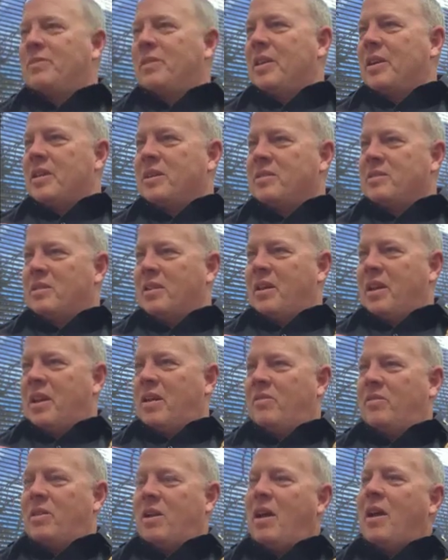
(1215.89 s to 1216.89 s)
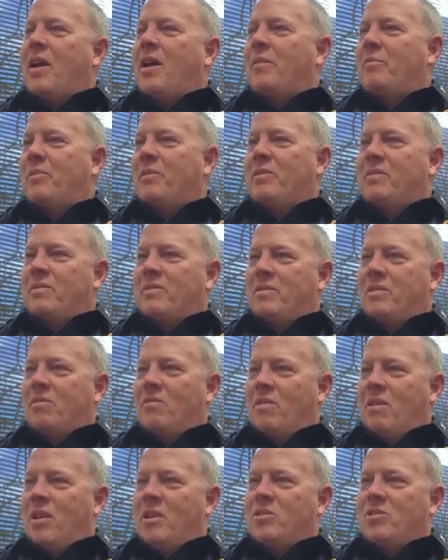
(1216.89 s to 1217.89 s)
things that have to happen to
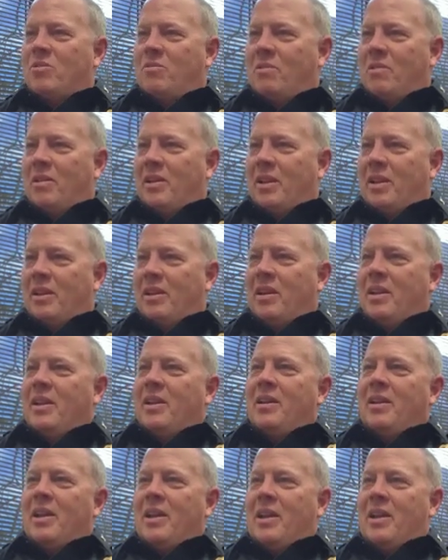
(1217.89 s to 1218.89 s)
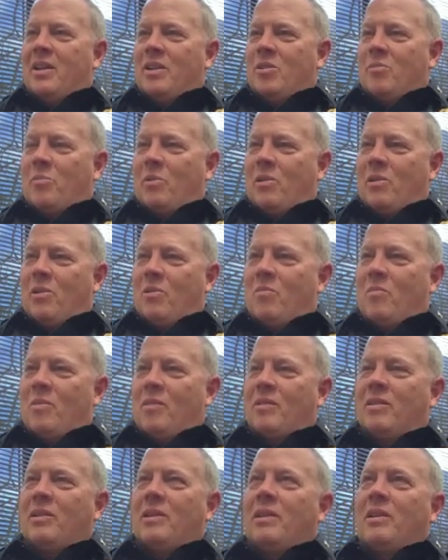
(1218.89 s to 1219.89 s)
graduate right. and get a
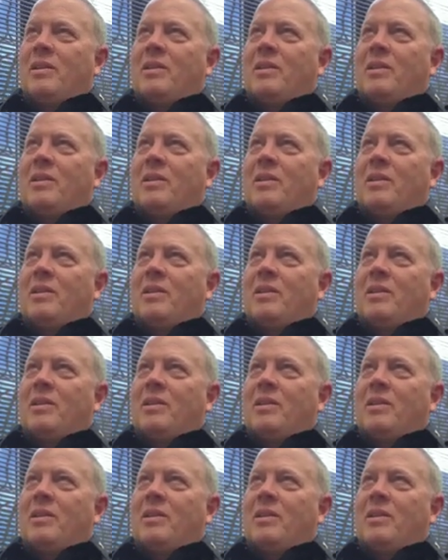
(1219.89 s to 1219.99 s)
diploma,